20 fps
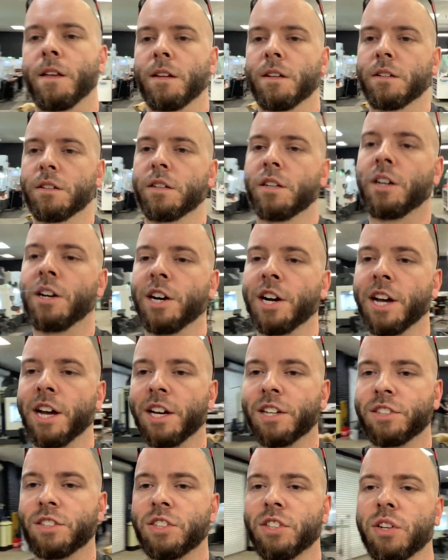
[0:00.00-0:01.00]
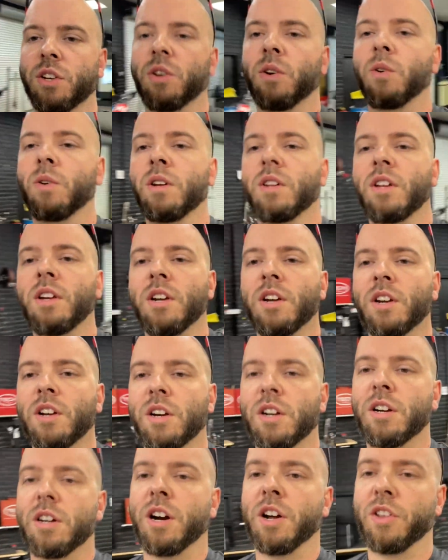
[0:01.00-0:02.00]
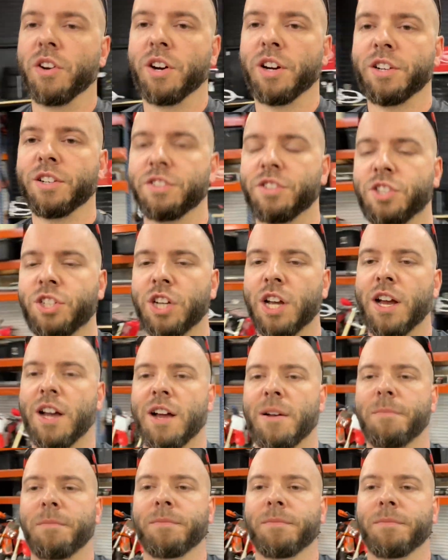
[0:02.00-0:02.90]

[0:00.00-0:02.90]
Alright guys, so other end of the shop,